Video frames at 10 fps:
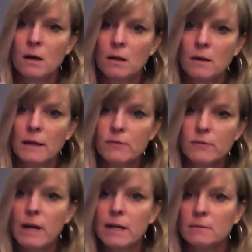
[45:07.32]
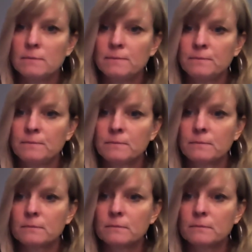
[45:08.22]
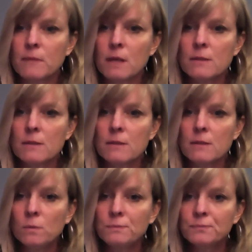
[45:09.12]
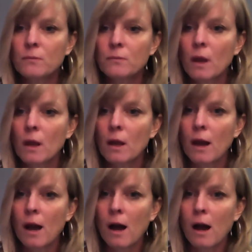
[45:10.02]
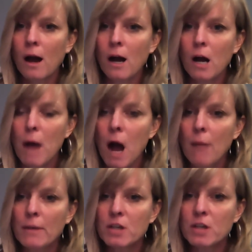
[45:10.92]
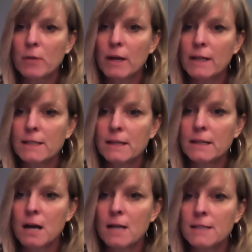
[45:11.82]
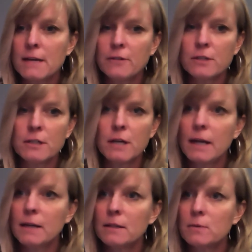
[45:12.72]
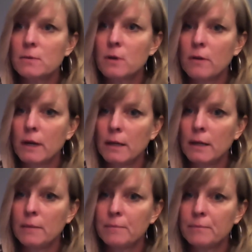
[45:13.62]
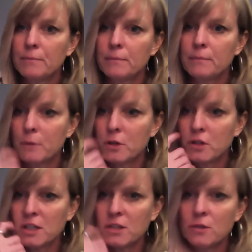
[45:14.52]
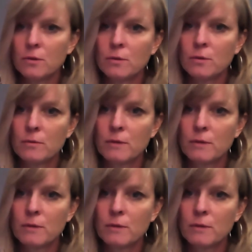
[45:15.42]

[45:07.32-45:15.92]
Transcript: That's right. So I'm going to jump right into the content for tonight because we're already pushing into the